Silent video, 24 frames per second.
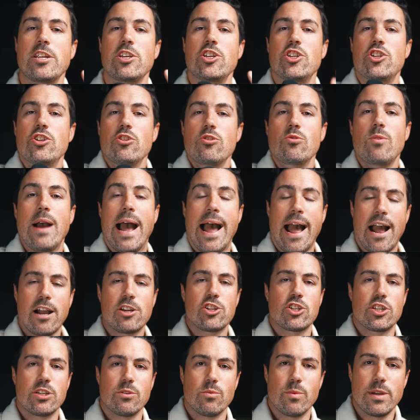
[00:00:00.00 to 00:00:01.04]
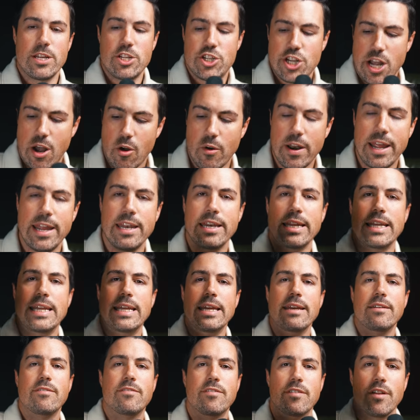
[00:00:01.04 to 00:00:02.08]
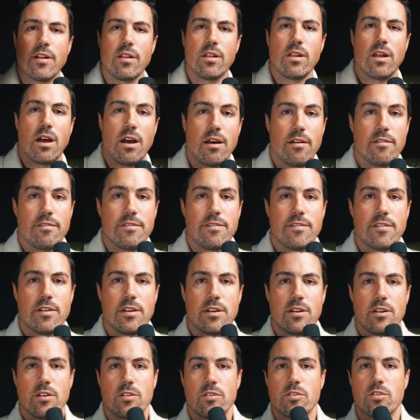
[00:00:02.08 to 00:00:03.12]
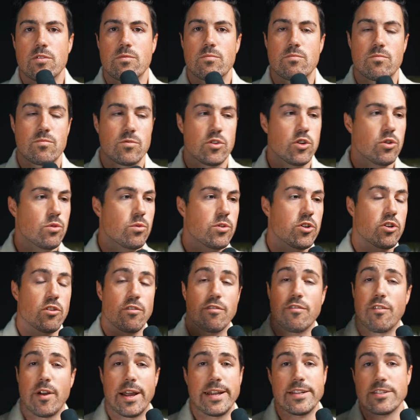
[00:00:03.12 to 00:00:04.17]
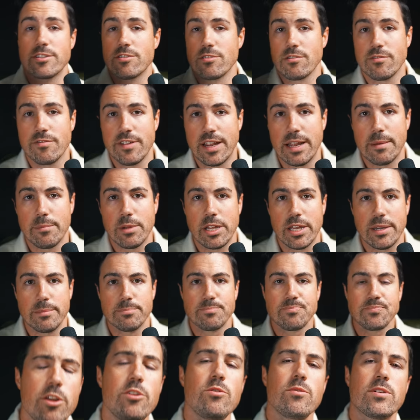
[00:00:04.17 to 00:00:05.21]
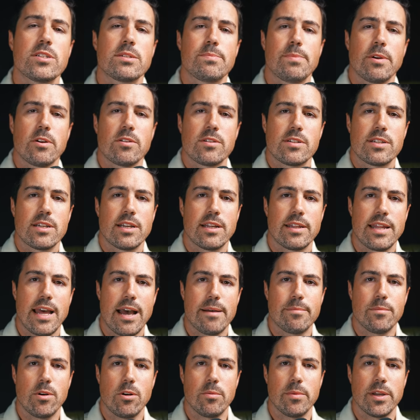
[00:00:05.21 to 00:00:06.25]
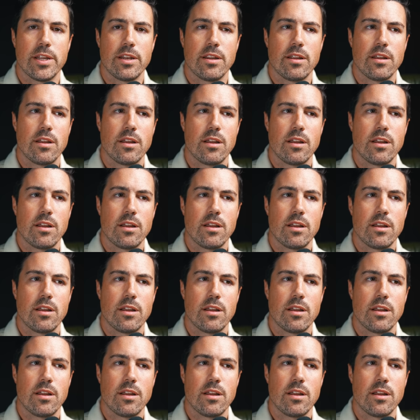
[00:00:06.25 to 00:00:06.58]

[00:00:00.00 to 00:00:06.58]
you actually reach out and give the love to your friends or family, what are you experiencing in that moment?